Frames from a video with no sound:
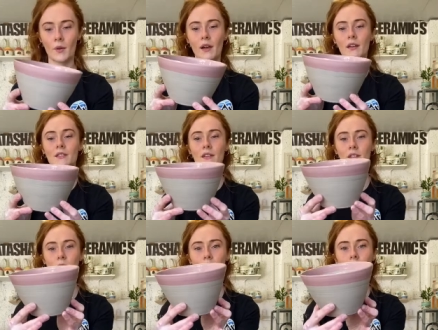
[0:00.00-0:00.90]
Okay, so
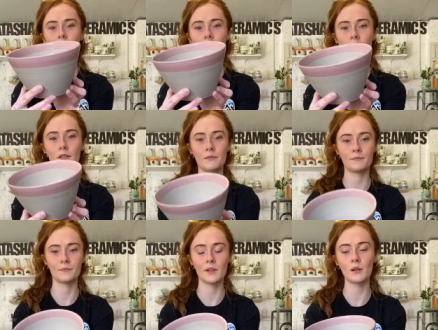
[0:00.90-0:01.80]
that's one
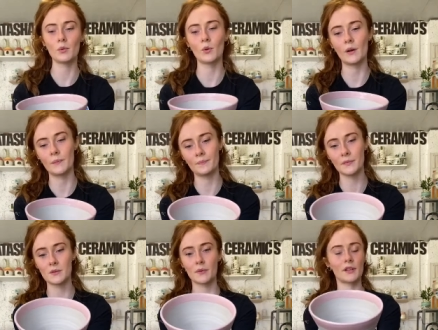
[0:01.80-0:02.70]
little bowl.
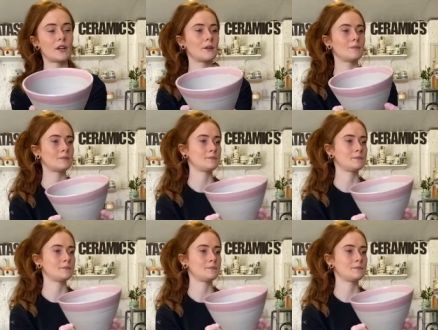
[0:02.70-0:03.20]
That's pretty cute.